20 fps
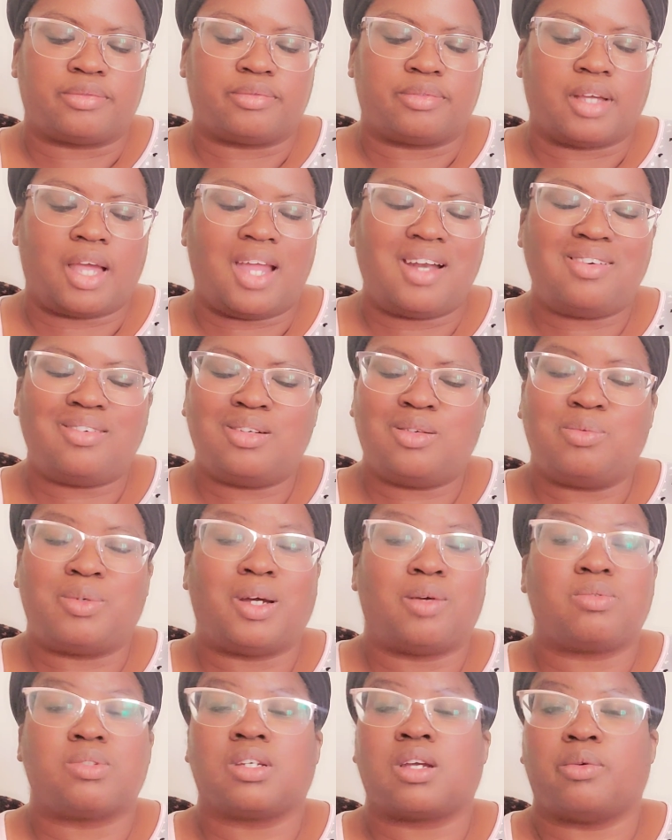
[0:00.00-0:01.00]

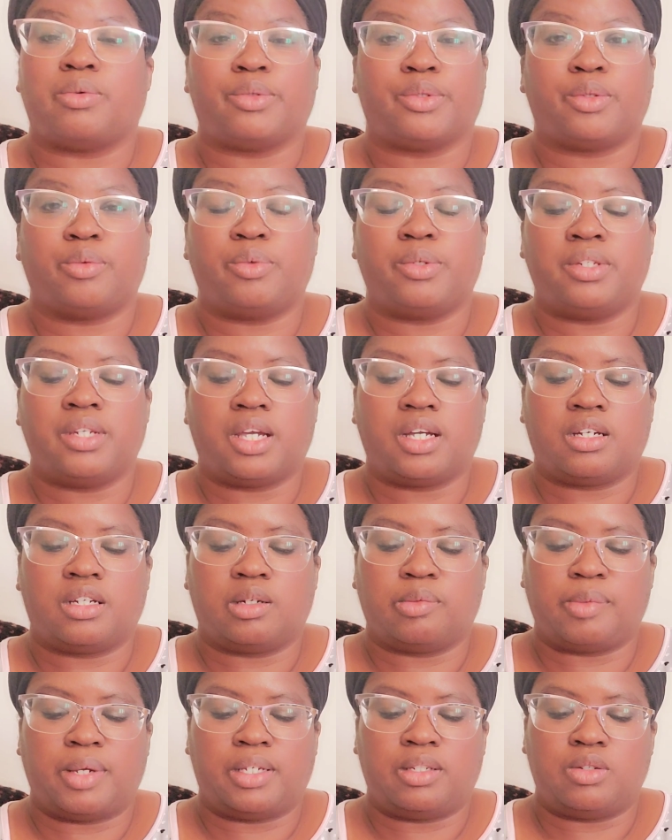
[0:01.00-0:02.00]
what I was going through. We're not going
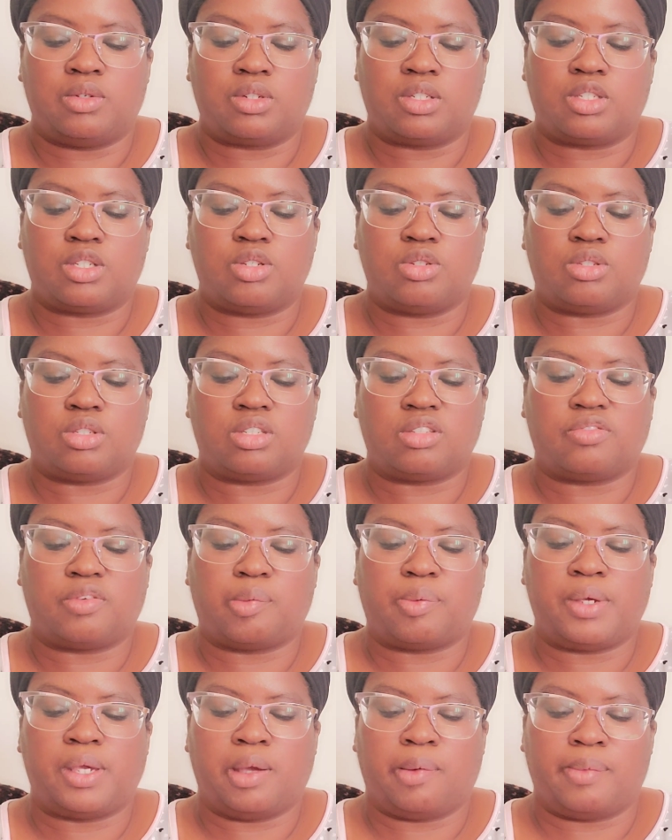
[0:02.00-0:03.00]
to make no excuses for
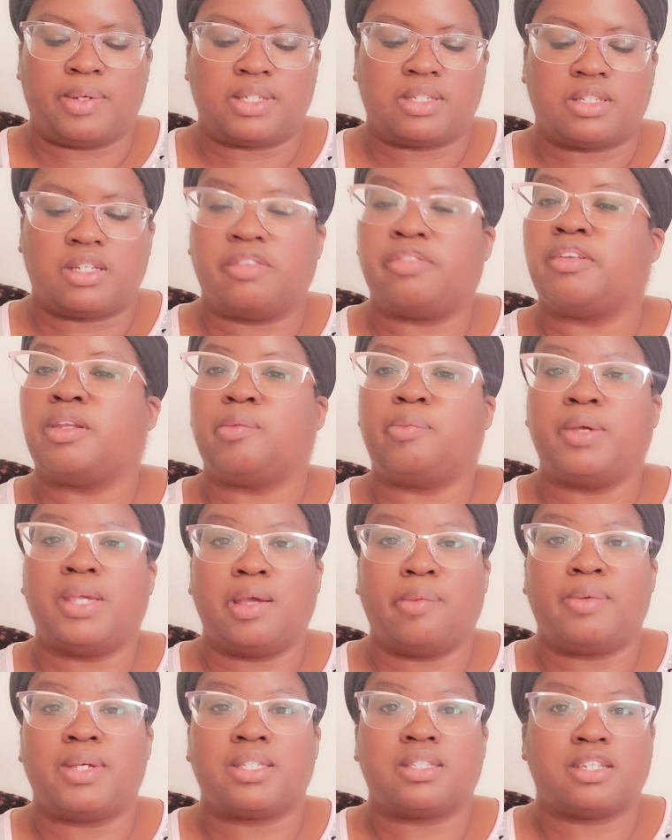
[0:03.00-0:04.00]
PMS Tiffany.
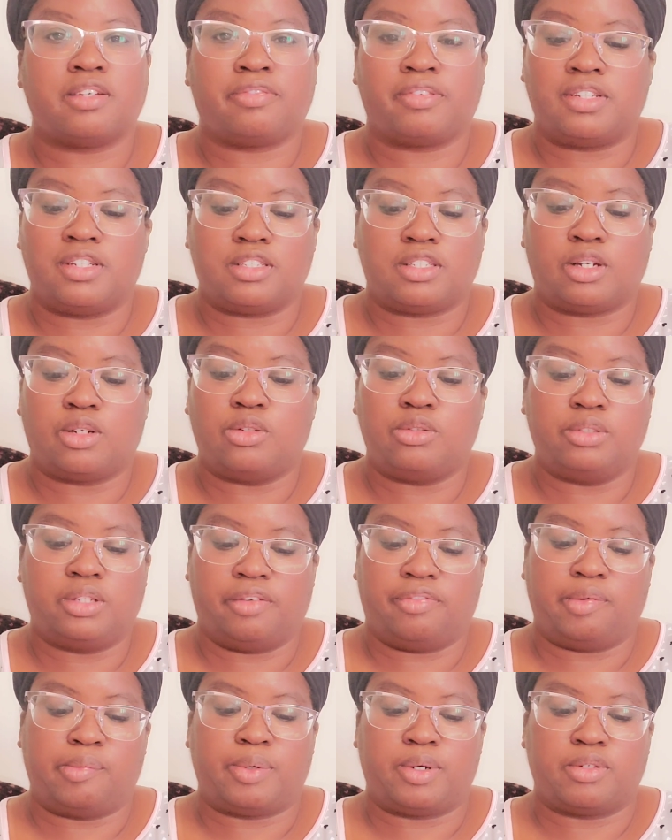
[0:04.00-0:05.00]
PMS Tiffany is a whole
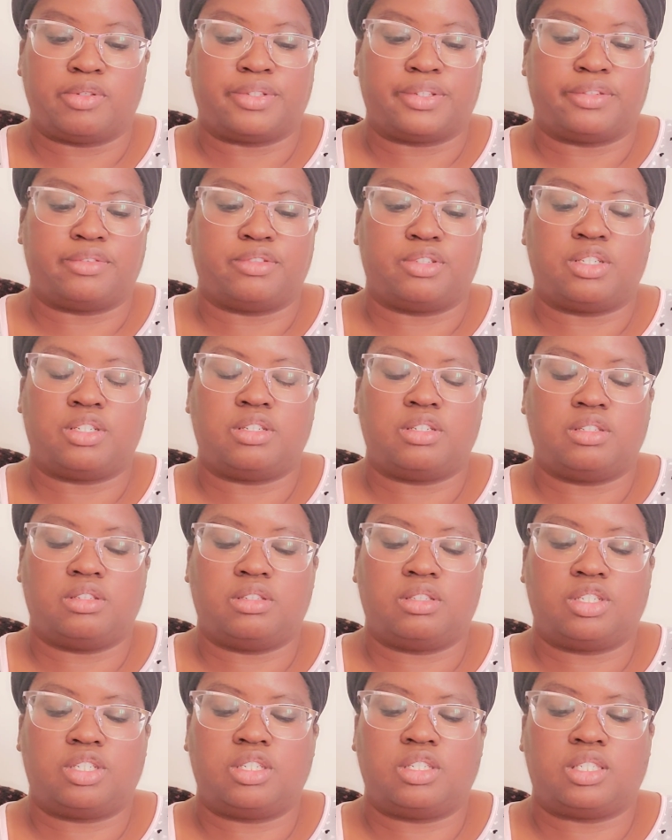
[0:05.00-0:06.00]
different person.
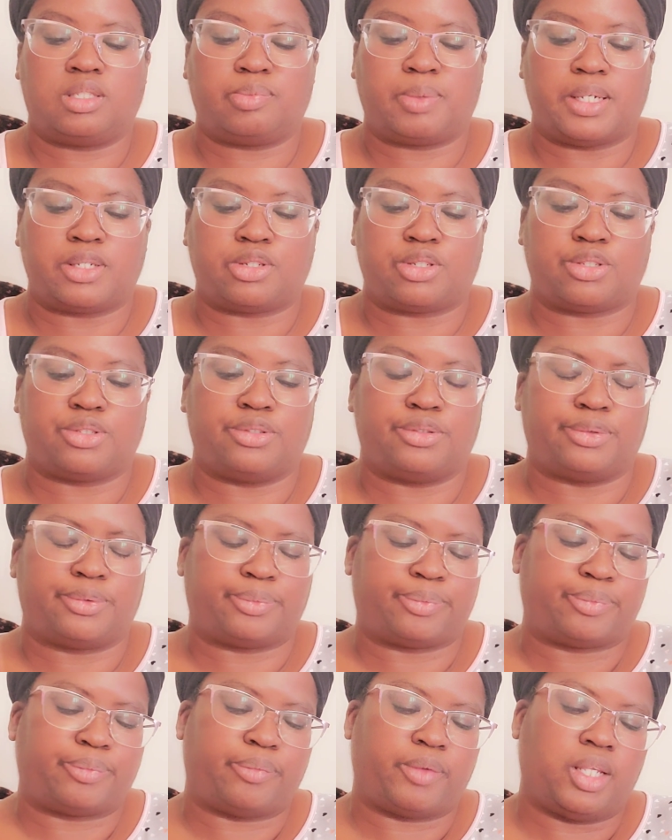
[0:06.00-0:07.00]
She's special.
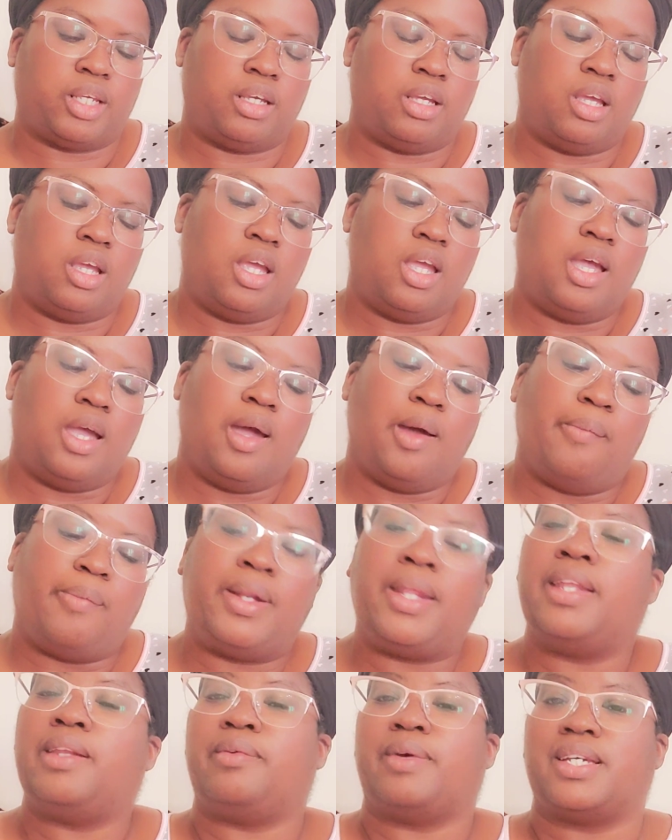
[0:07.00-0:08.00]
But
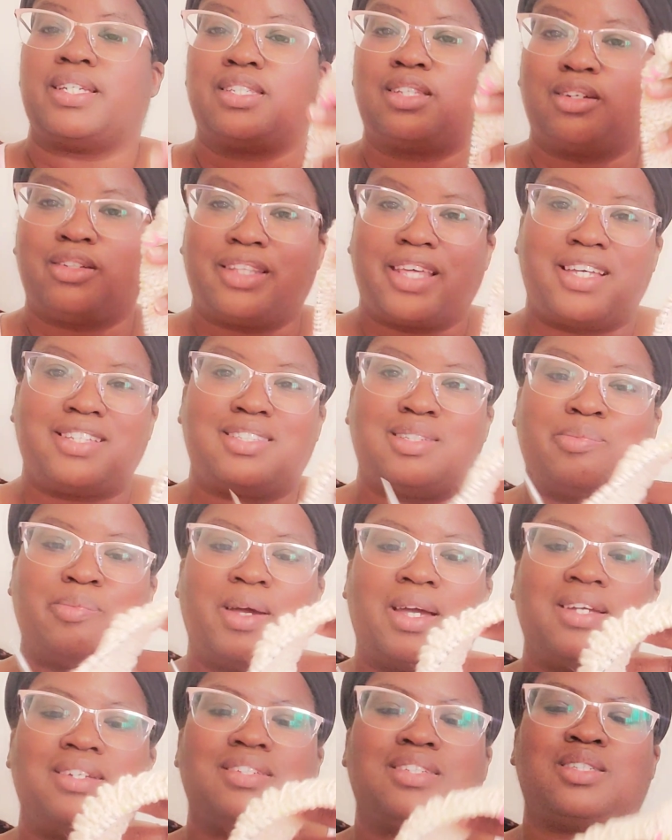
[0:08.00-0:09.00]
anyway, so that's
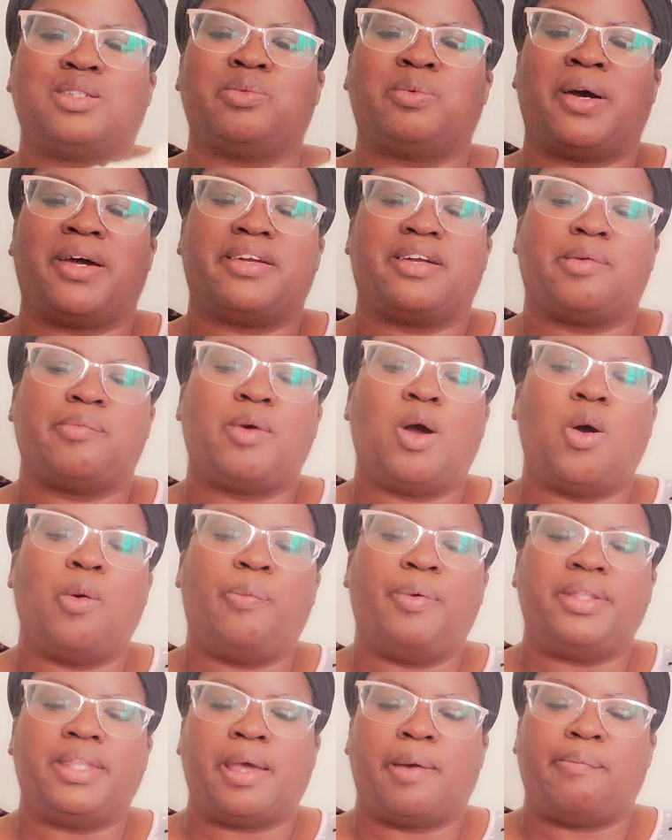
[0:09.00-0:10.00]
my sweater. I'm
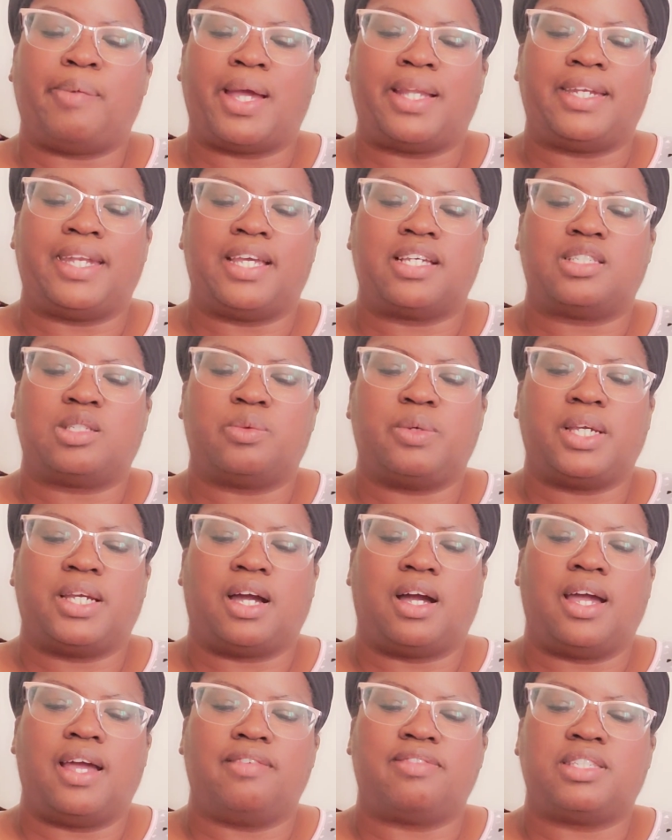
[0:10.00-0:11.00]
hoping that by next week
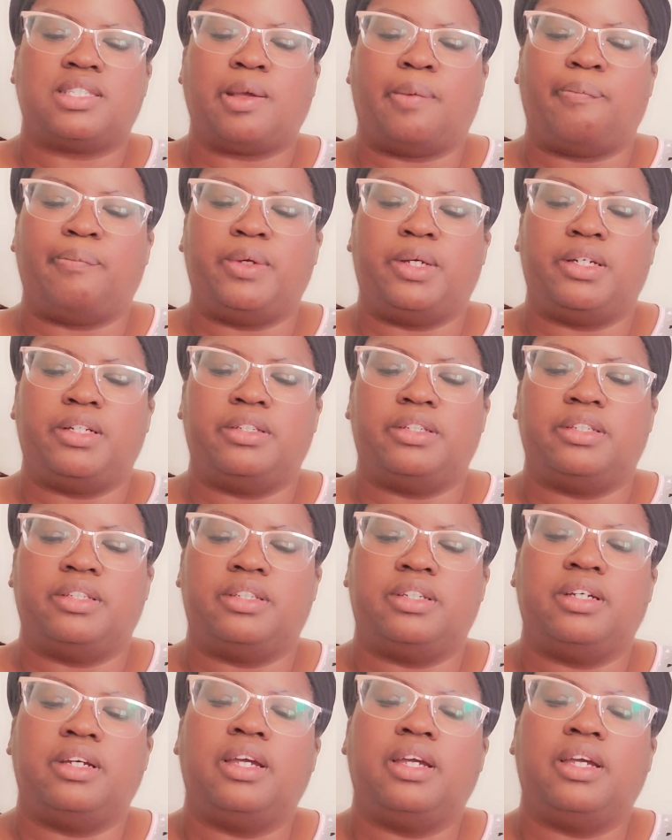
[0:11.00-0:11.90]
I'll have some good